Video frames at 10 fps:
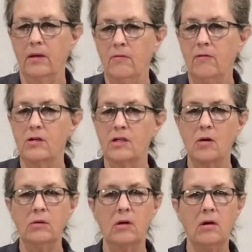For so
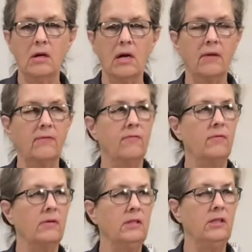long, I've,
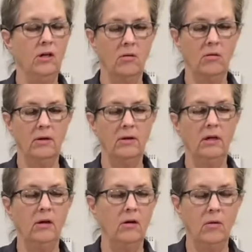
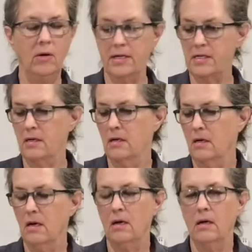as an
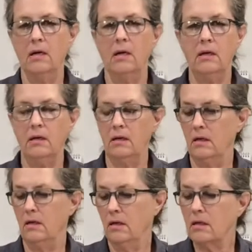
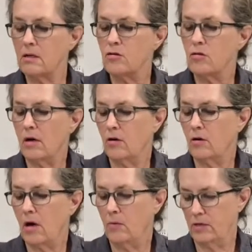illustrator,
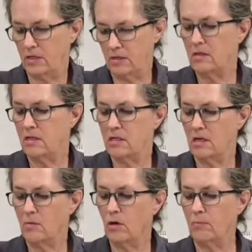I was
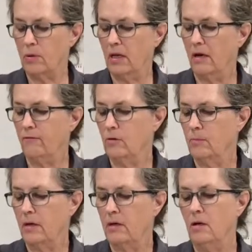somewhat playful,
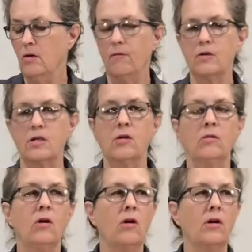but for so
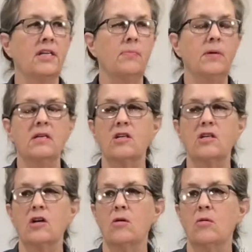long it's been
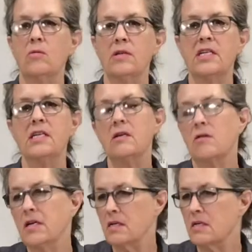so
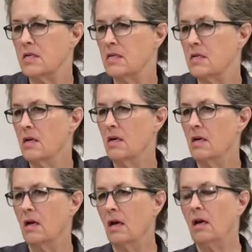serious.
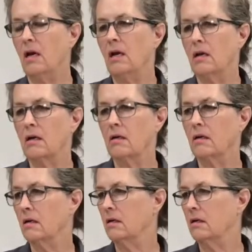And